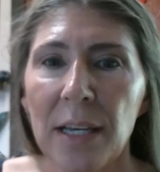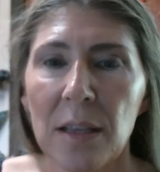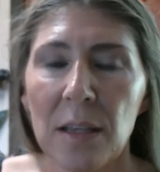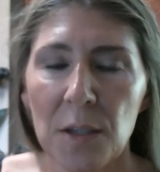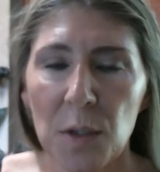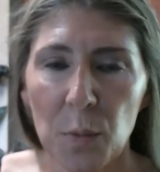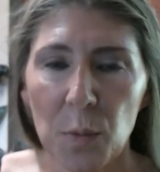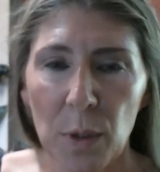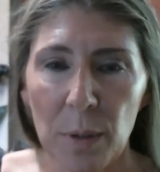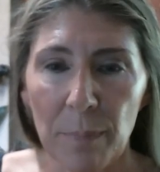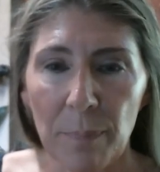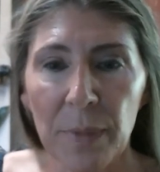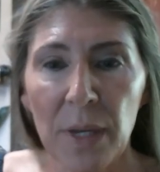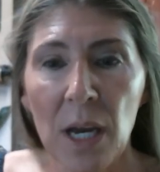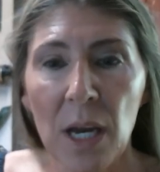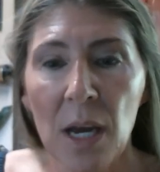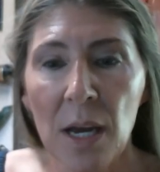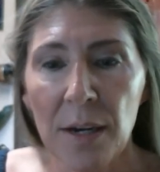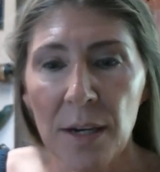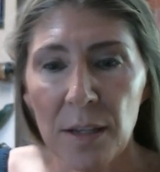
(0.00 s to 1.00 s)
this one.
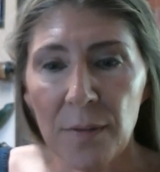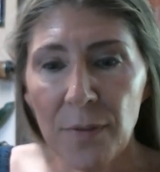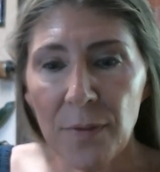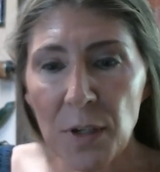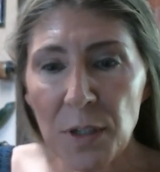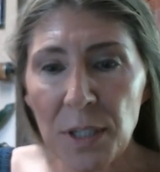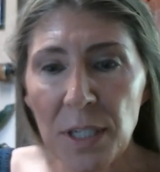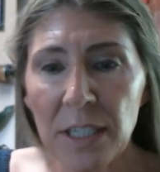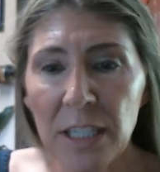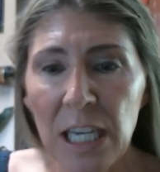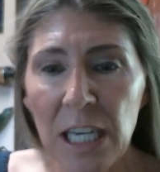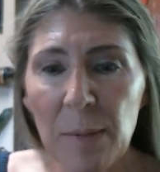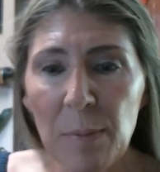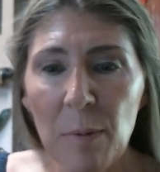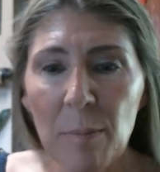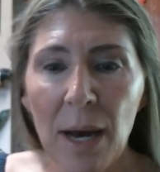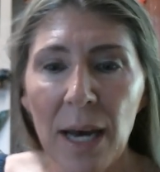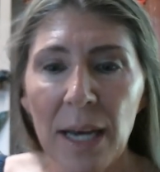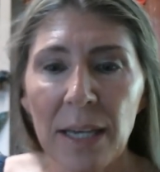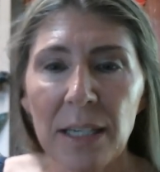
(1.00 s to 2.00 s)
Now, the first thing to keep
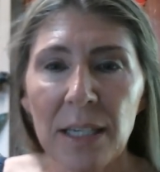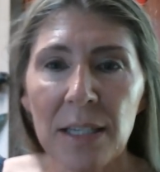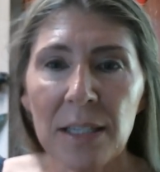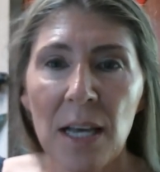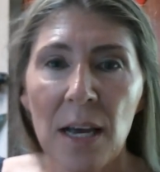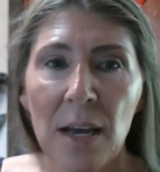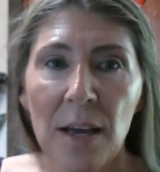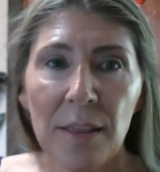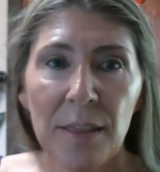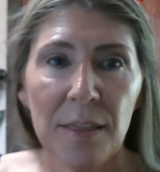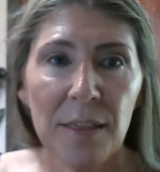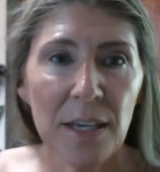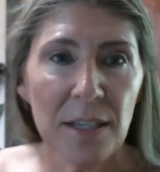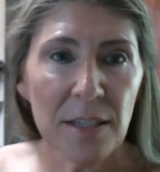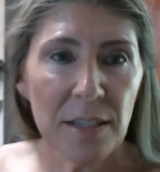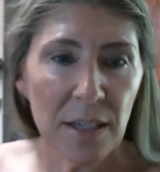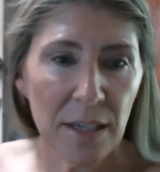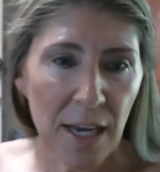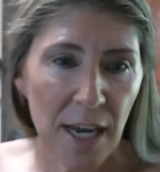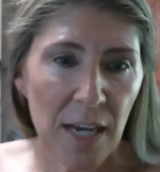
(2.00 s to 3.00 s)
in mind is
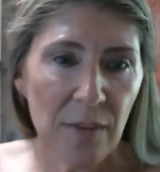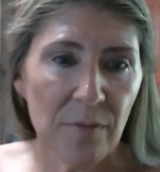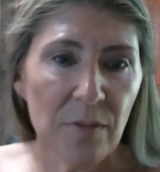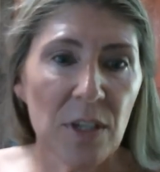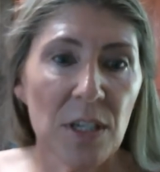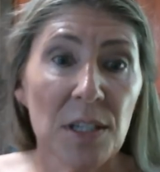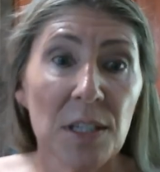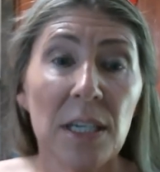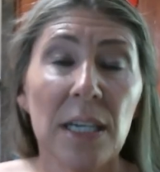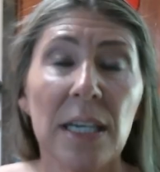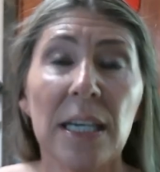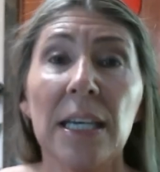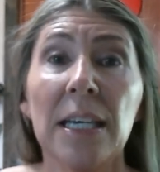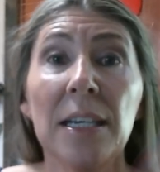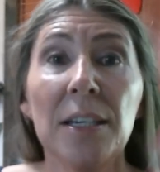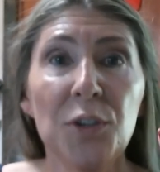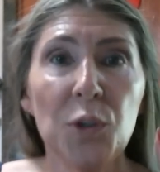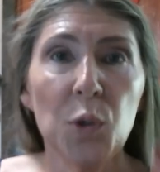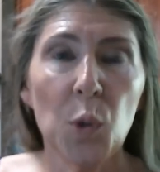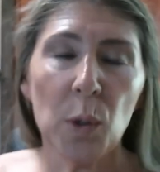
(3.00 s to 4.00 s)
this canvas
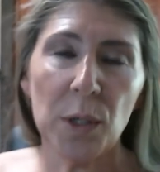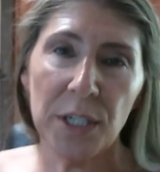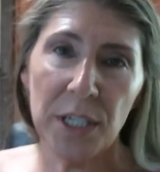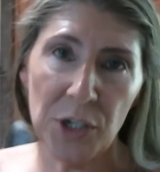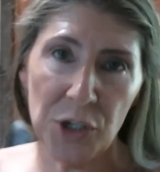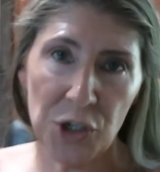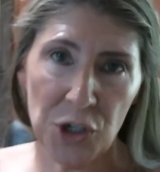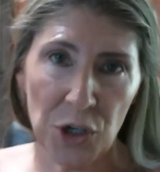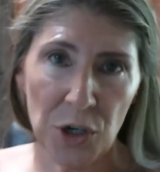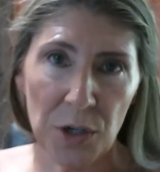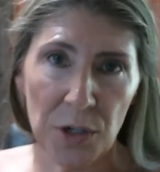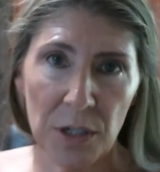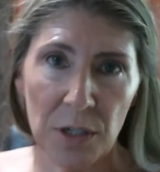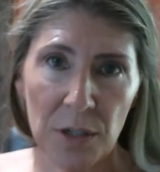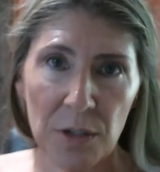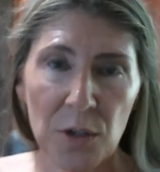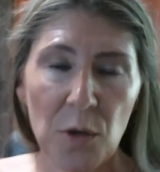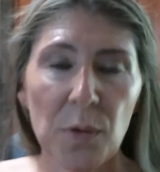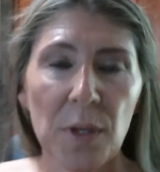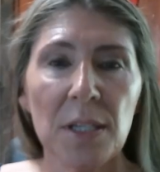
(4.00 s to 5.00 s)
is your t-shirt.
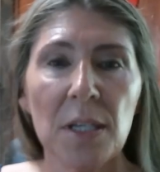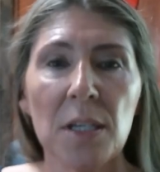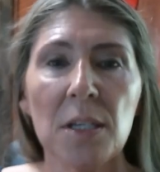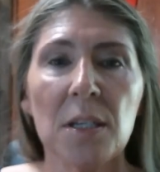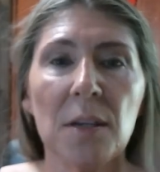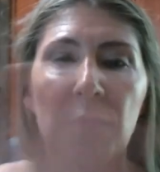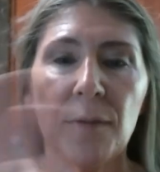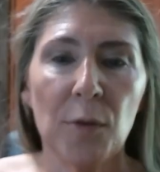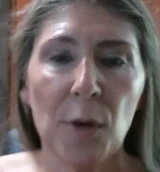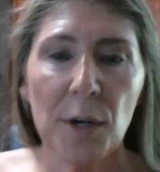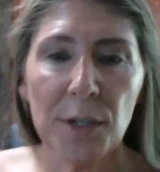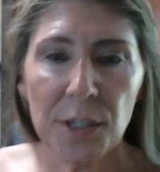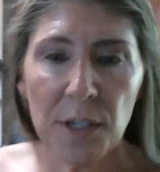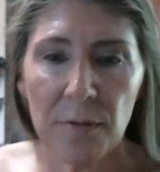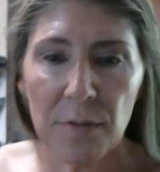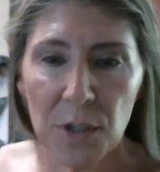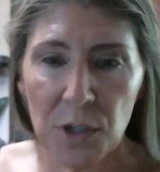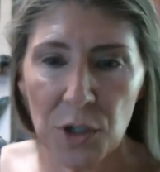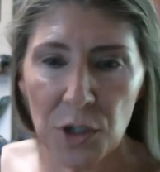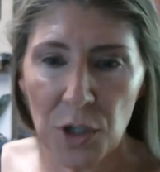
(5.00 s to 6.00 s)
So this is the front
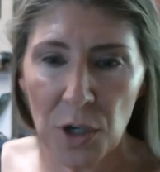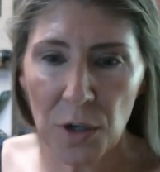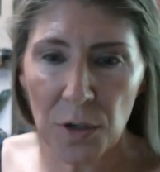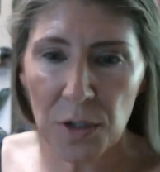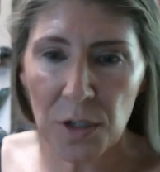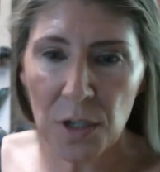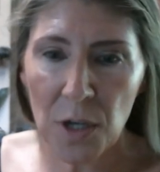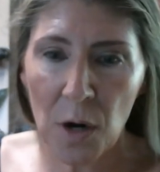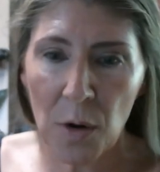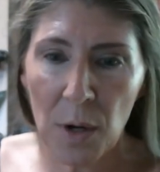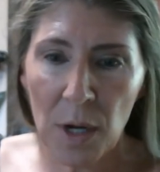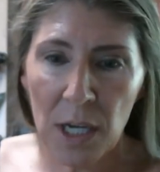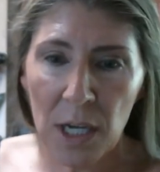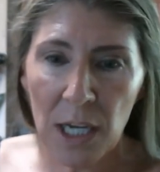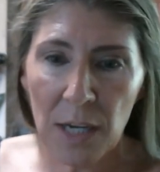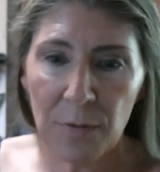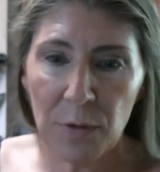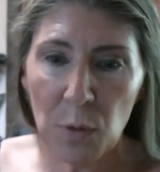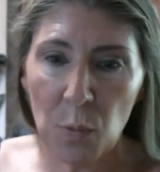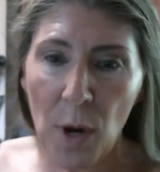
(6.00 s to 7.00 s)
of the shirt. So
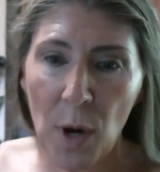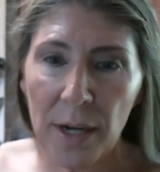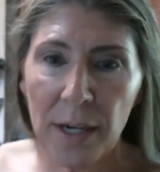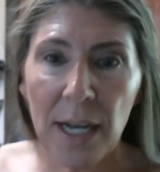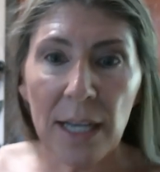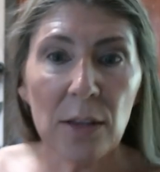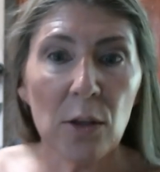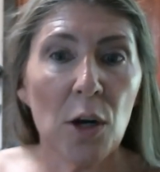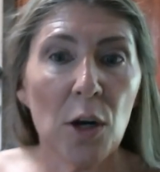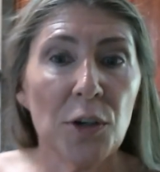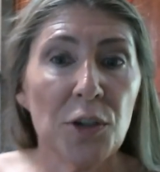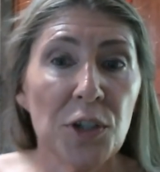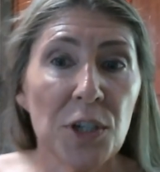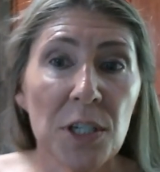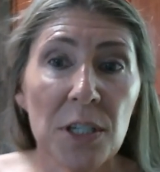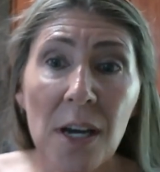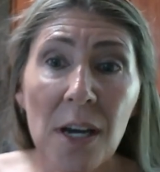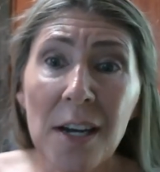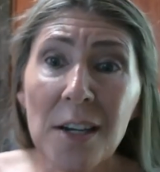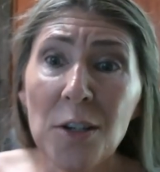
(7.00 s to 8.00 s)
if you want a large
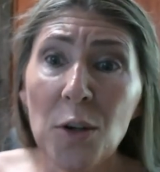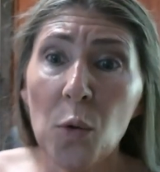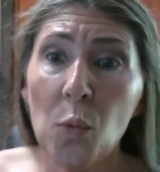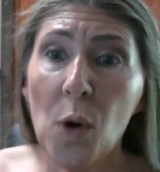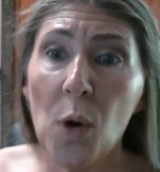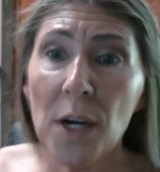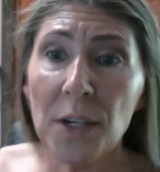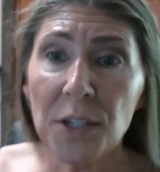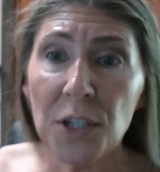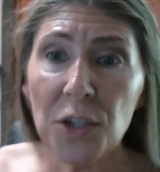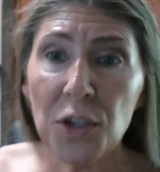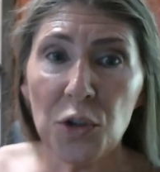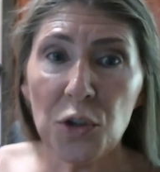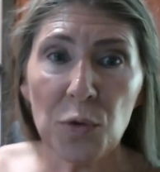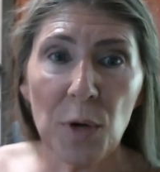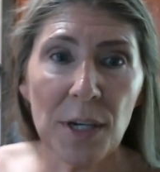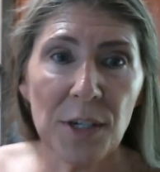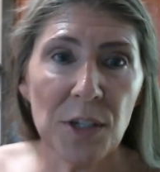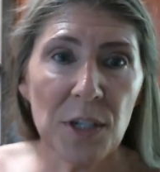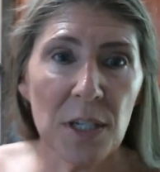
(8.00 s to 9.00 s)
design, you'll want to
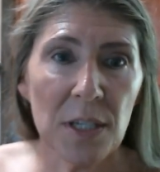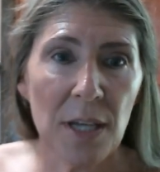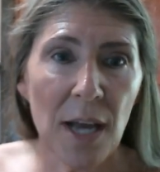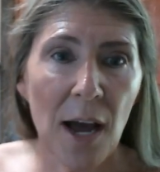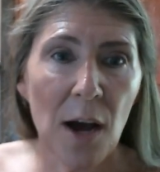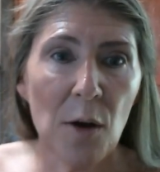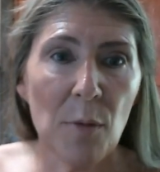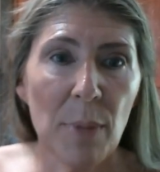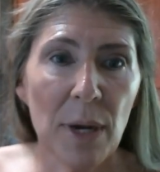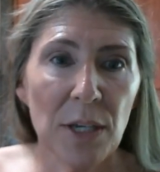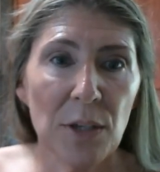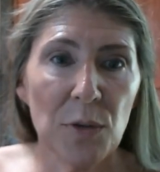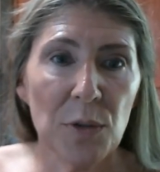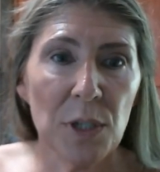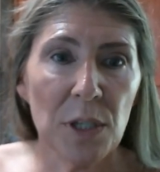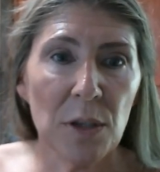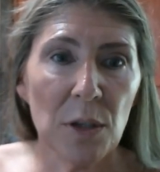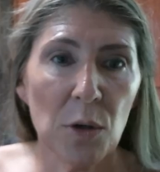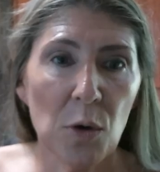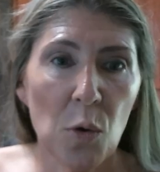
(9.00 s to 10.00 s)
stretch this out by
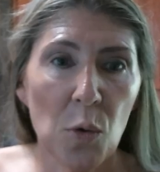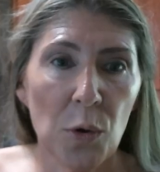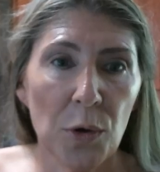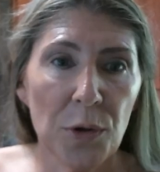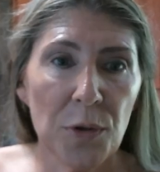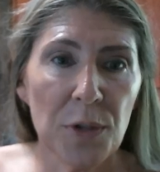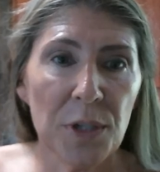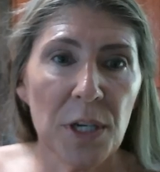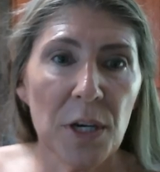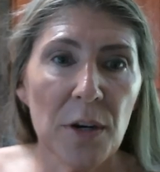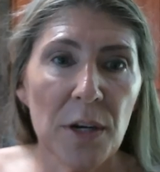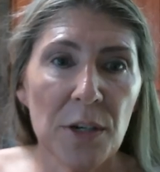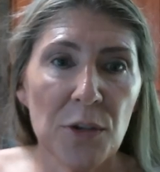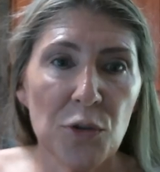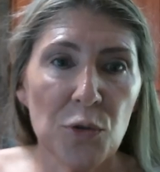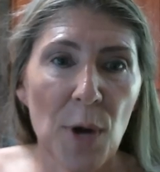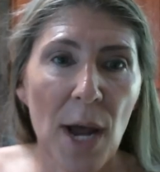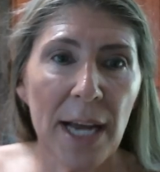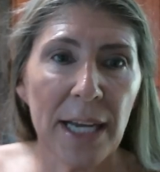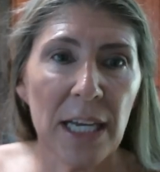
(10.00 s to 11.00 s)
using the corners here and
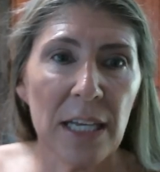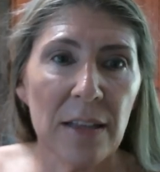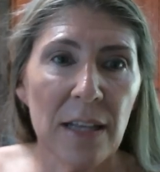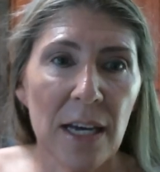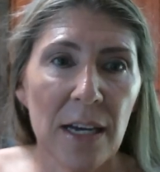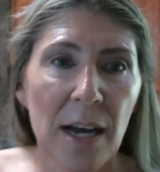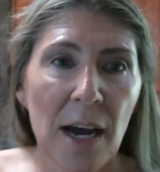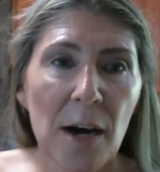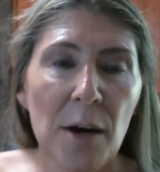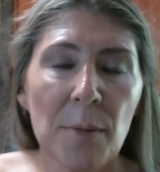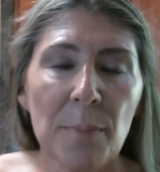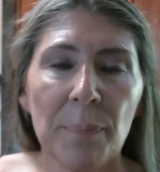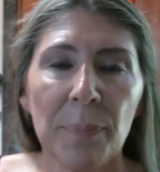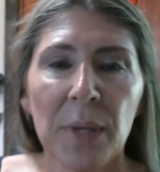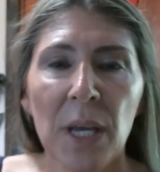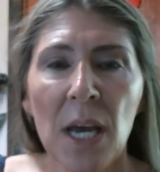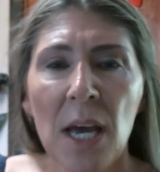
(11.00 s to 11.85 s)
dragging that out.